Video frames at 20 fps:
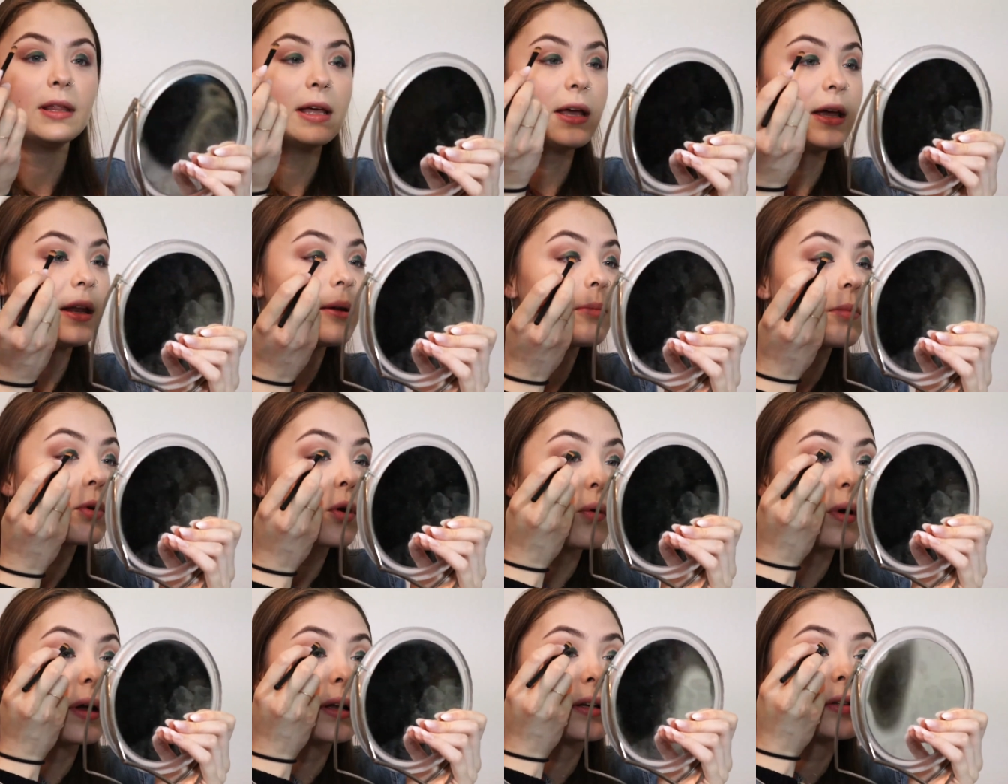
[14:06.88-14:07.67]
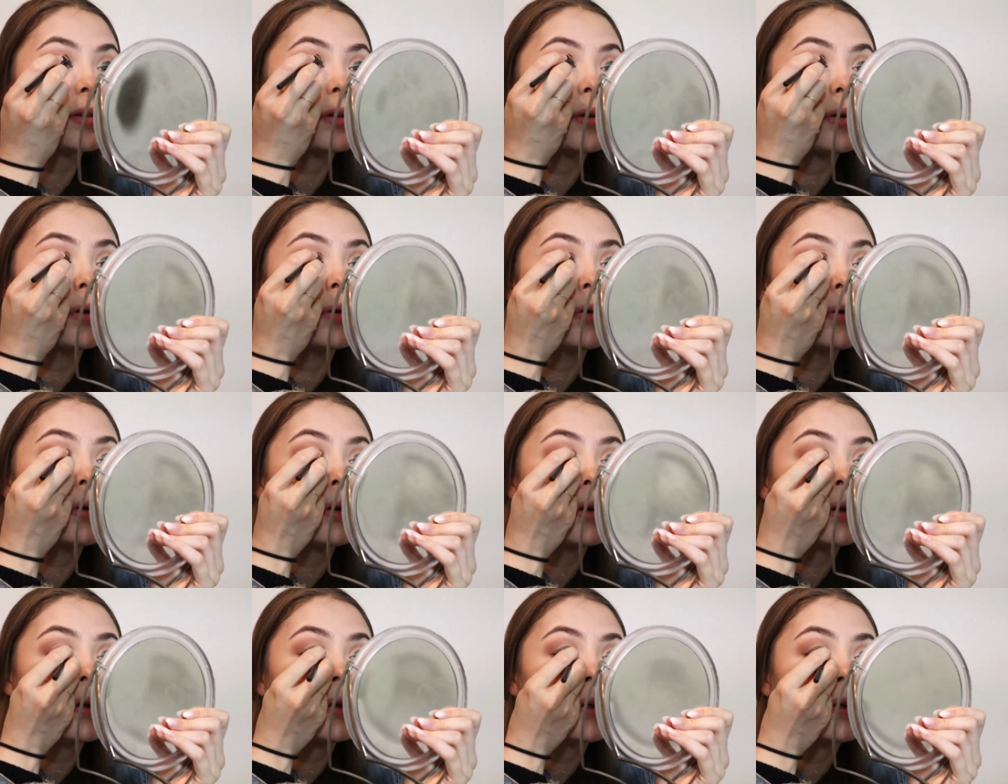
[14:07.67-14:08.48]
Then I'm going to
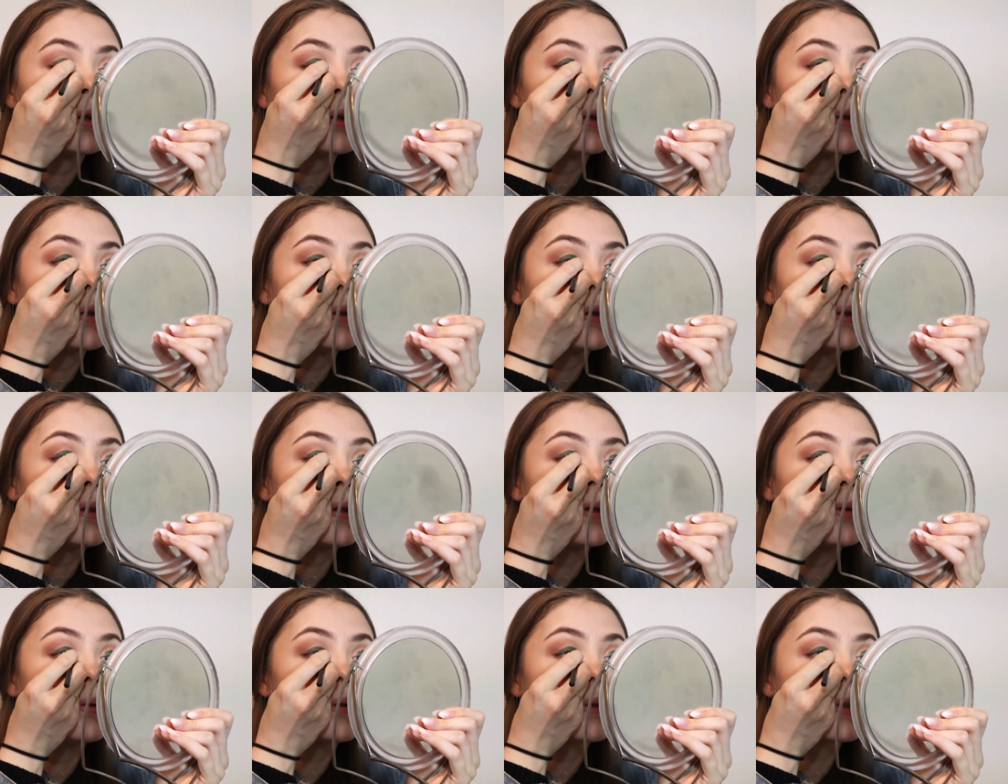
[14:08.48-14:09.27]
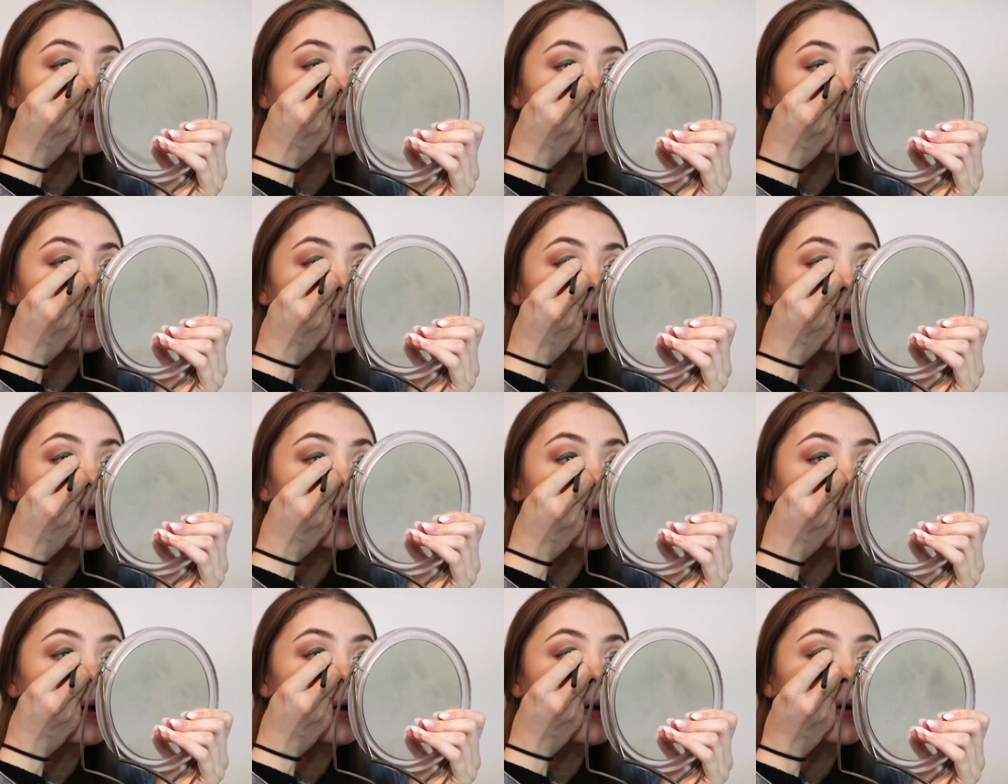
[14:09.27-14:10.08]
use that
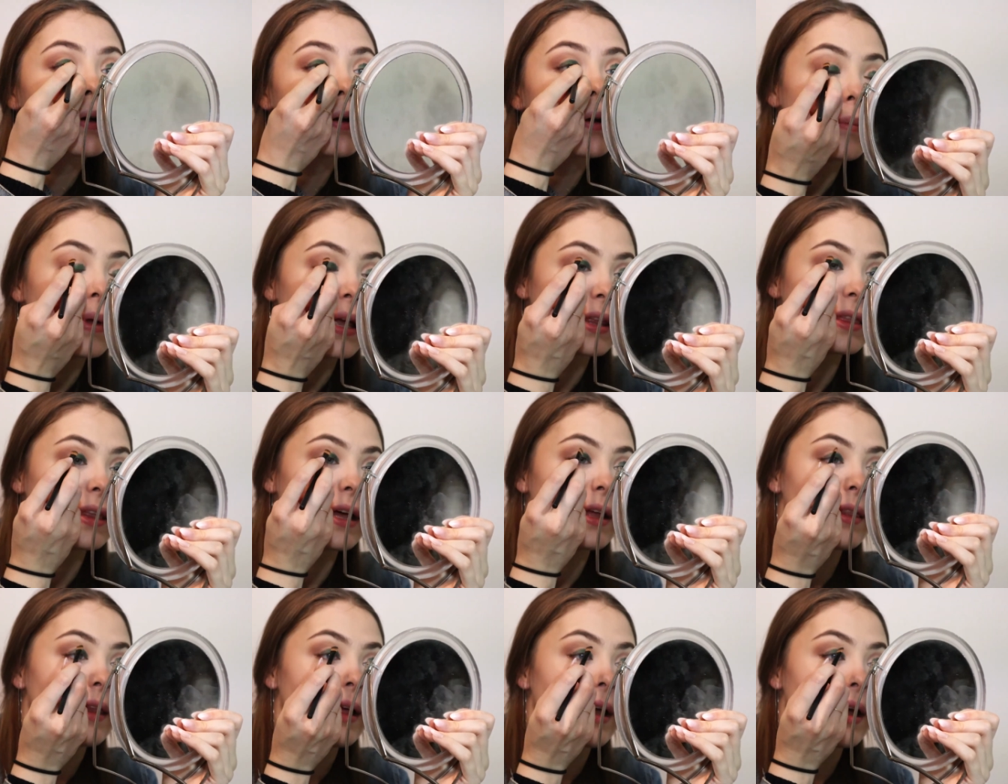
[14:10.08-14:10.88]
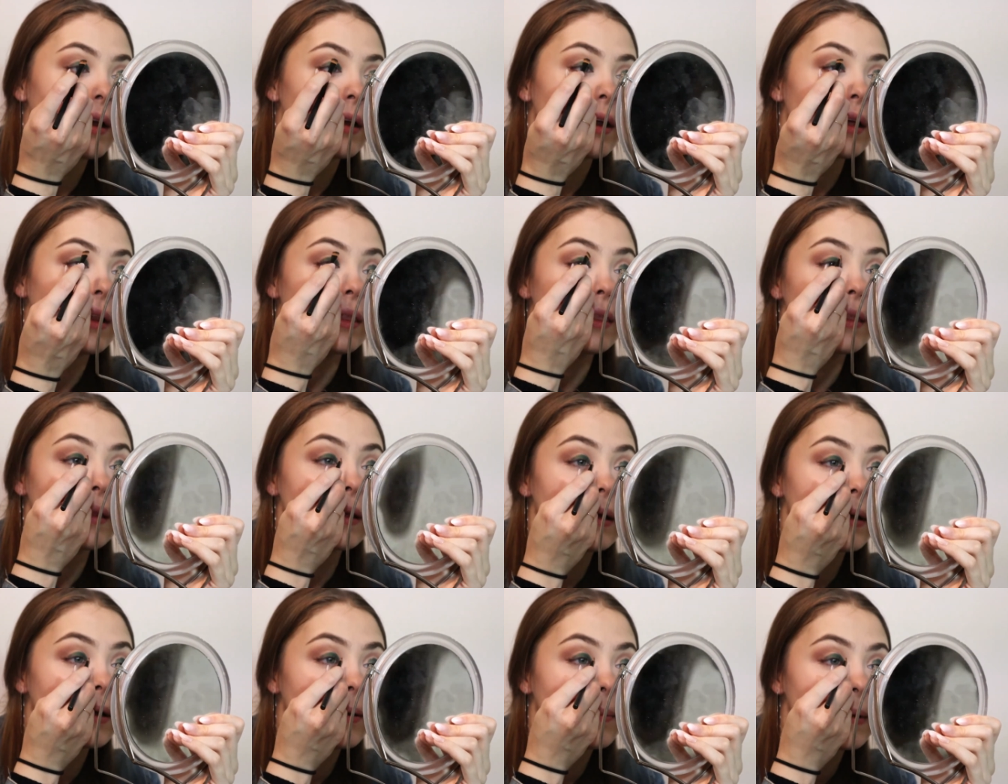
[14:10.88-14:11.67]
brush, make that line a
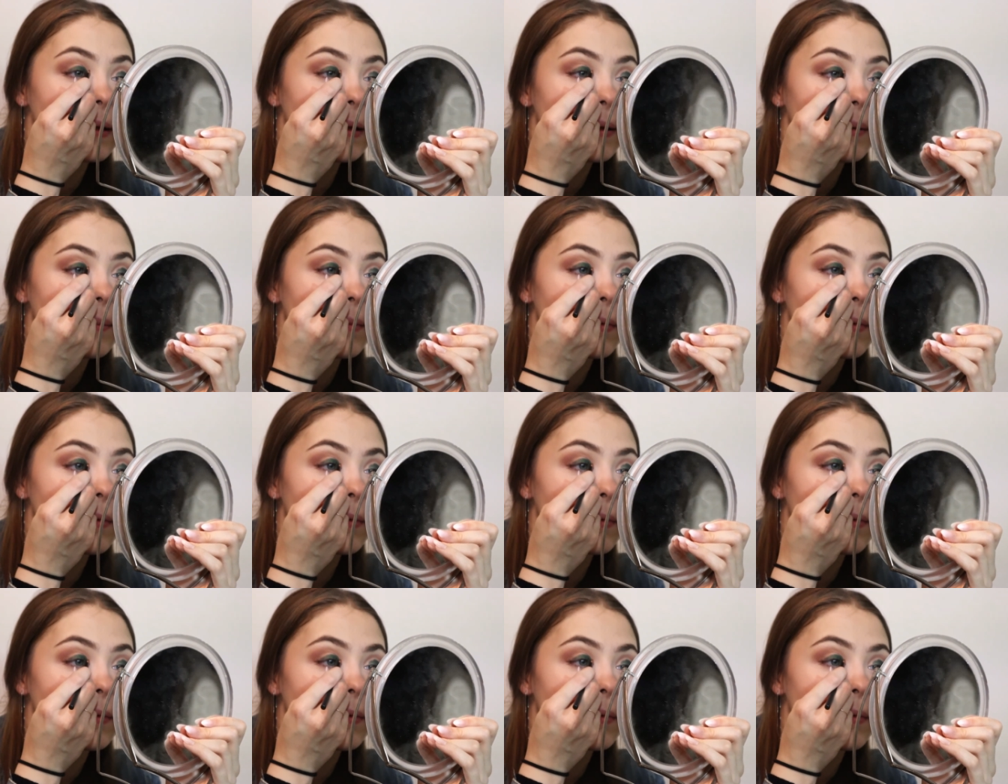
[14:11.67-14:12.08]
little bit